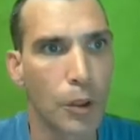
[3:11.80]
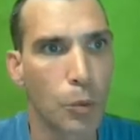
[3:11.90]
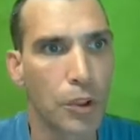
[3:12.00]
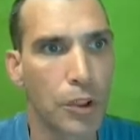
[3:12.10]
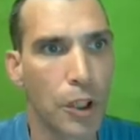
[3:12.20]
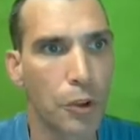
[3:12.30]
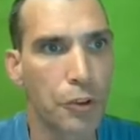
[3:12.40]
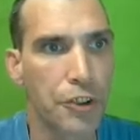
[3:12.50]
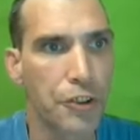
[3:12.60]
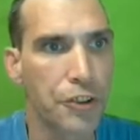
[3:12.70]
We'll
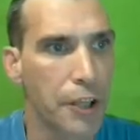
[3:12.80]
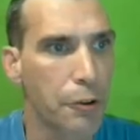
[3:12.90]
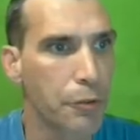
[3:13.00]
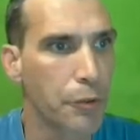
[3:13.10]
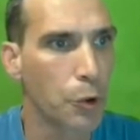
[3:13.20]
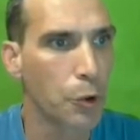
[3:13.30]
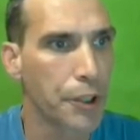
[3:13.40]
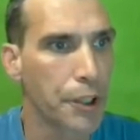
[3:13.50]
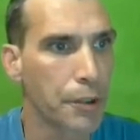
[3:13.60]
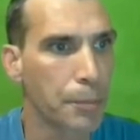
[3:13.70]
close the standard folder
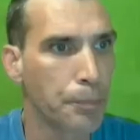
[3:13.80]
here.